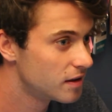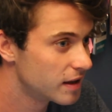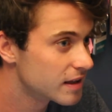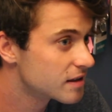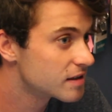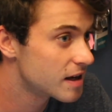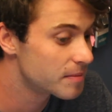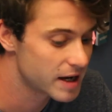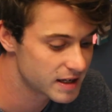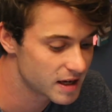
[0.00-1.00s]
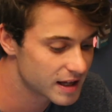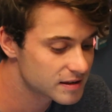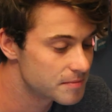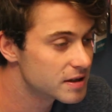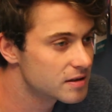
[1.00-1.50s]
That's the same idea.
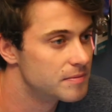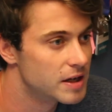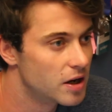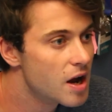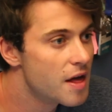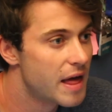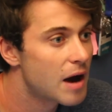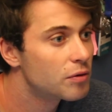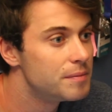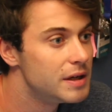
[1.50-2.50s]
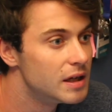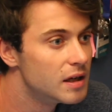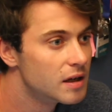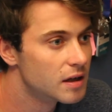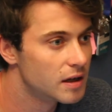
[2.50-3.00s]
That's a misdemeanor. That would be
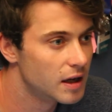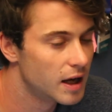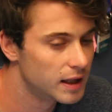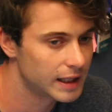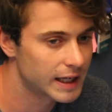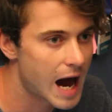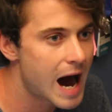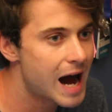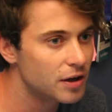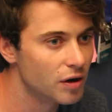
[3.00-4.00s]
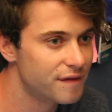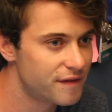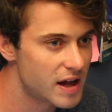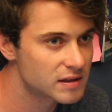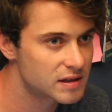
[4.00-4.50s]
like a higher
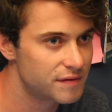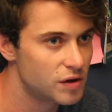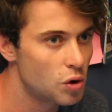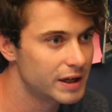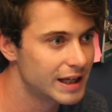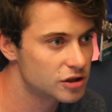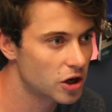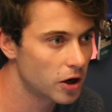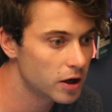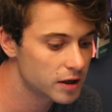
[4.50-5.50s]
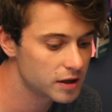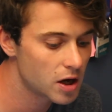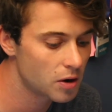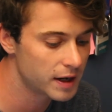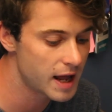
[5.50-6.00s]
offense if no one gets hurt, an